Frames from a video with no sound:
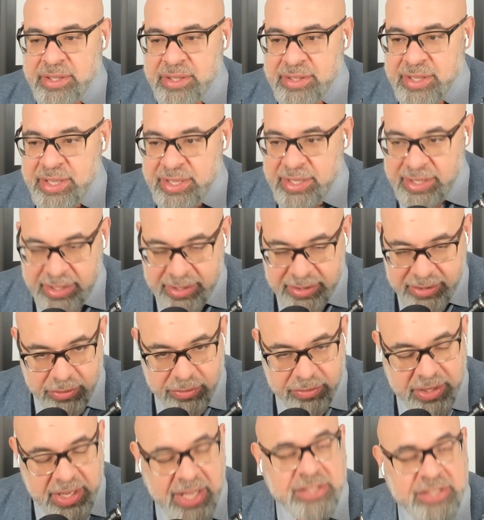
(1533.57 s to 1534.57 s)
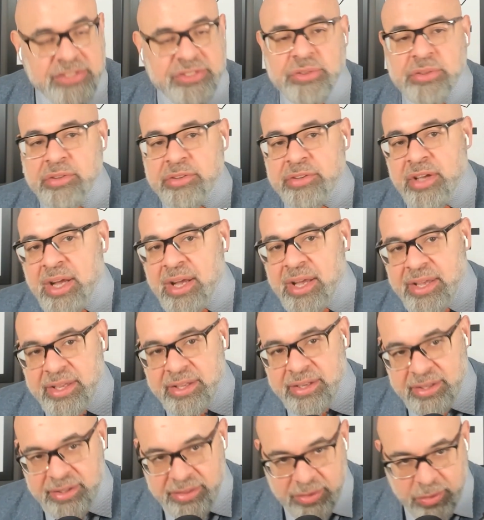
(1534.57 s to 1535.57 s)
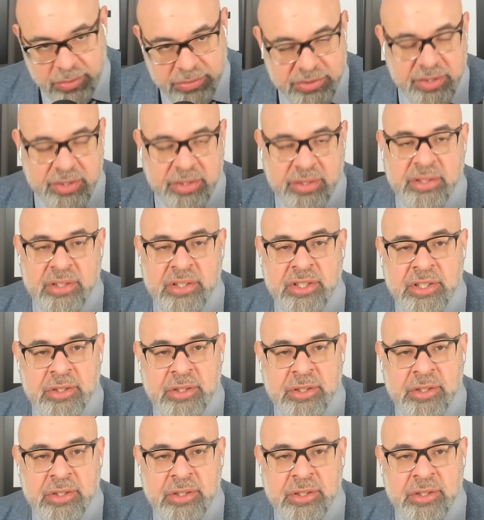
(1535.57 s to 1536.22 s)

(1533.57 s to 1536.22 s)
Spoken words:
and they eat their natural diet, and those are the